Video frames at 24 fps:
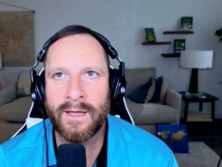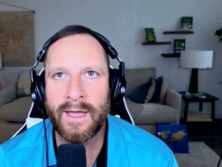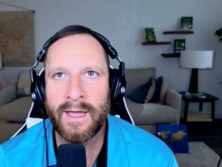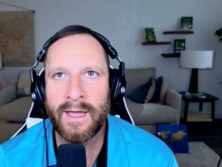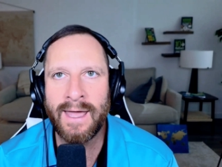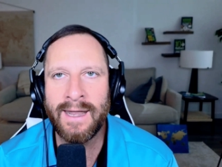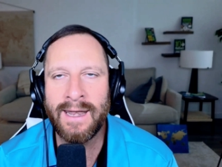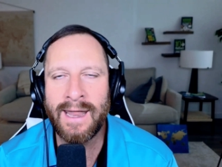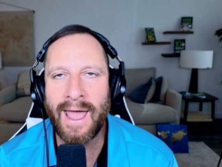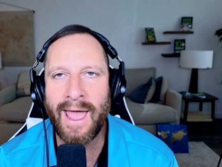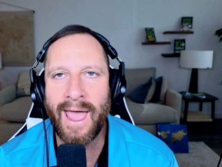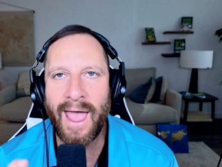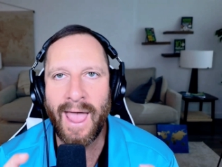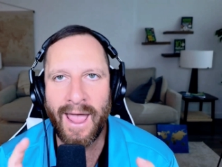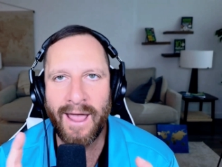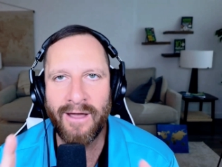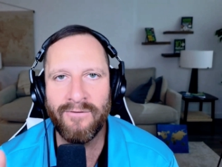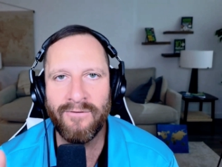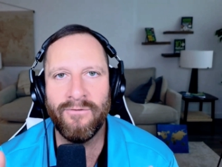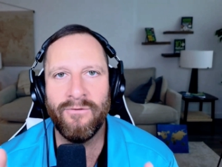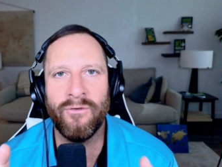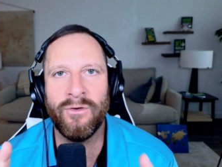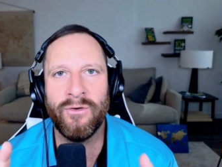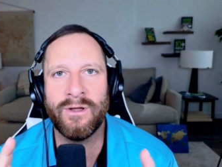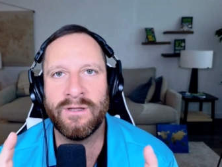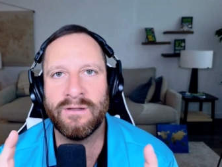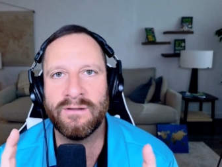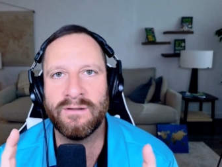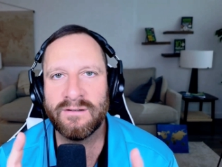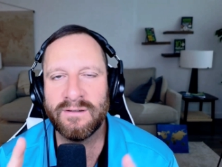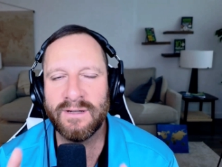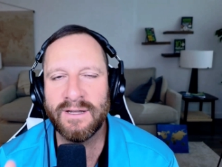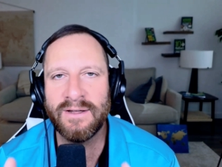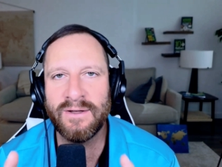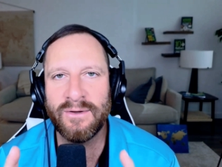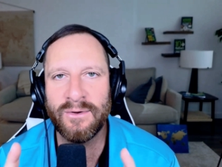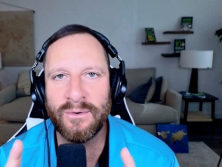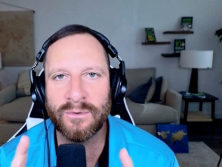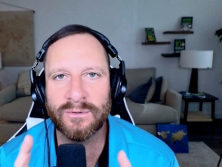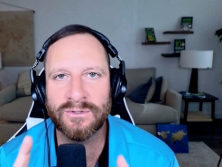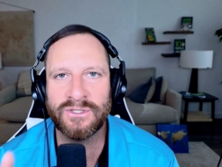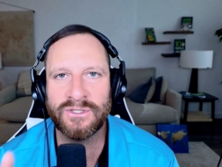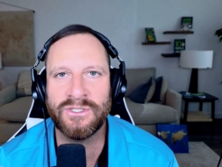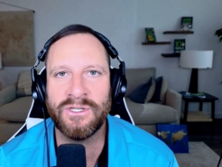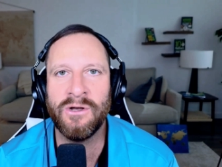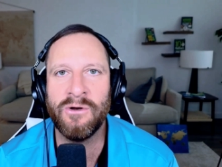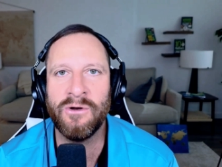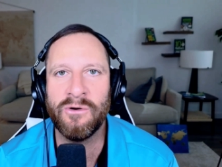And every single
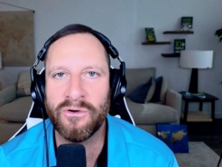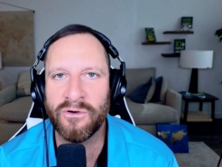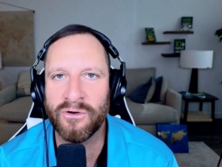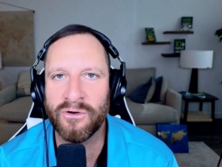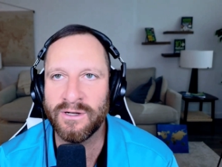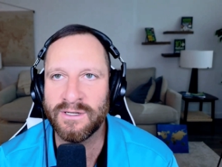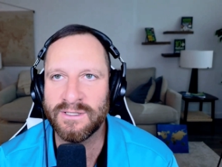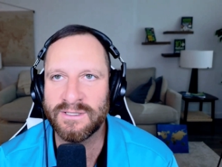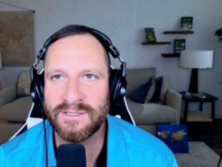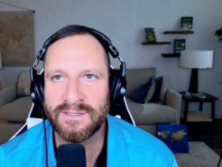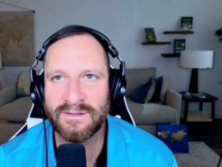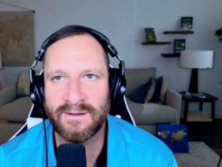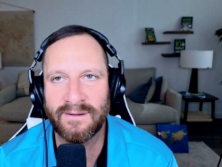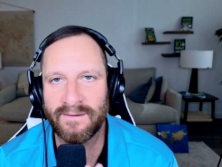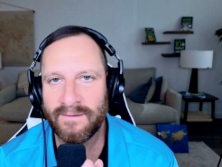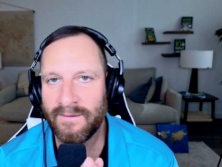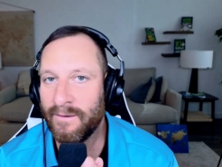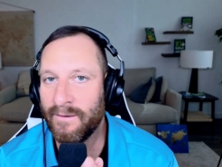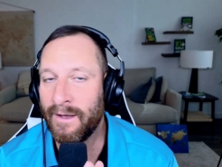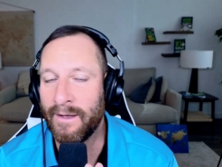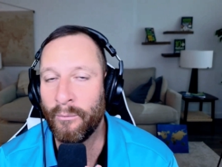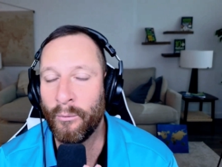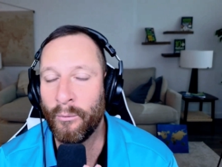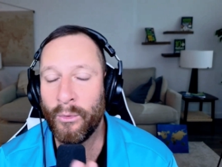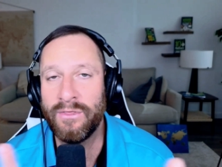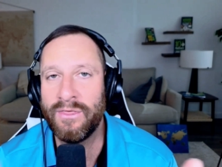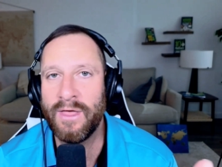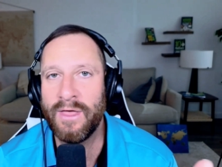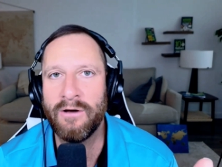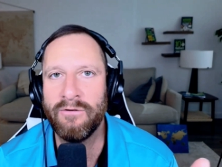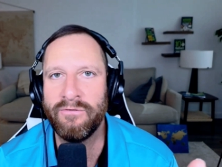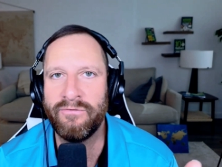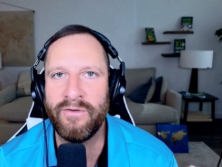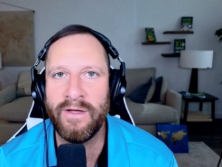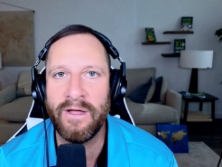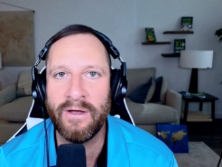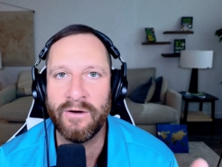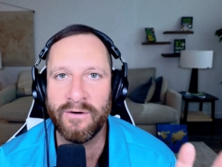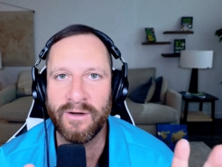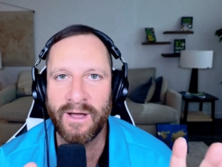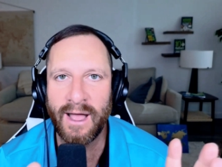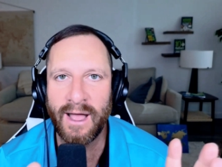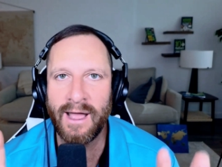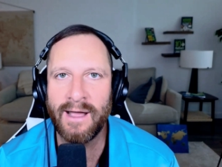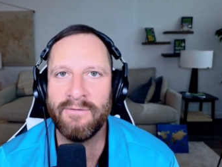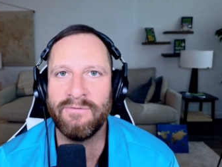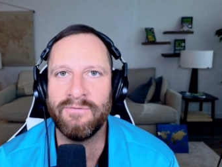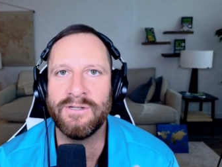show, Chris, uh, without fail,
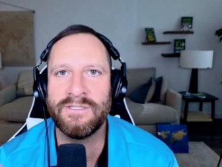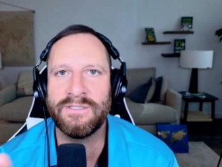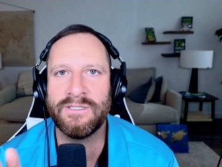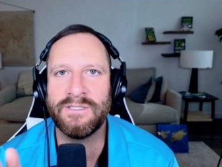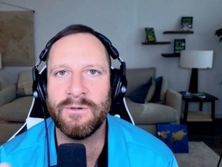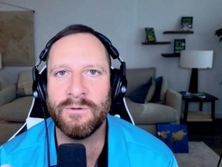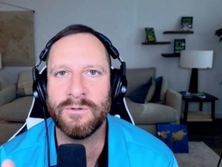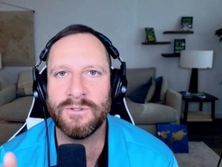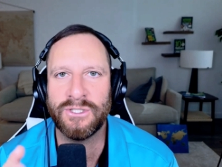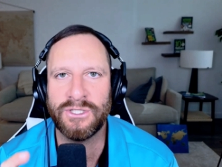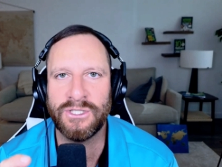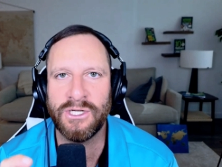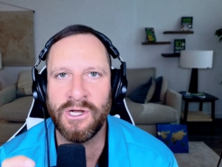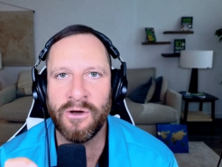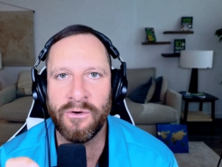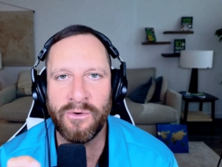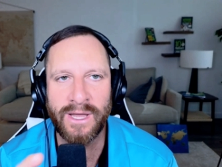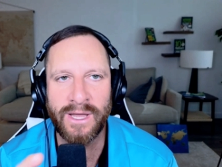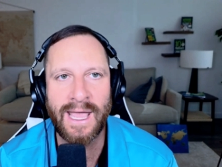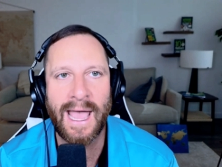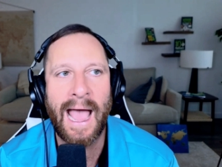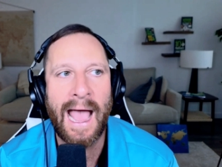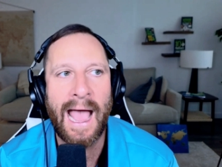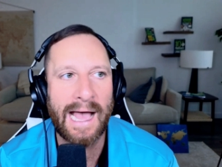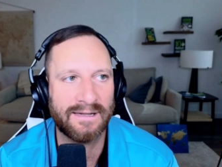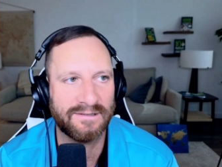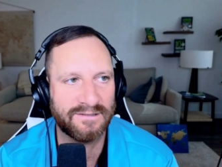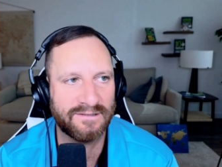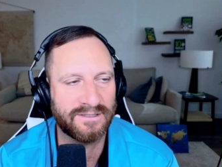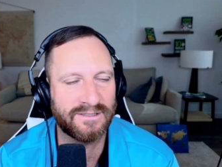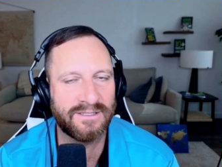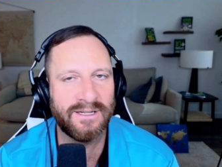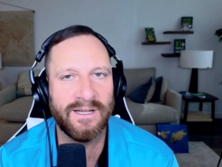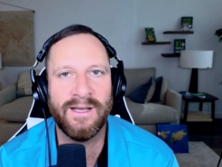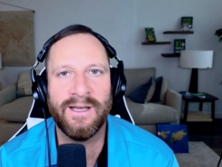every single show, he asks.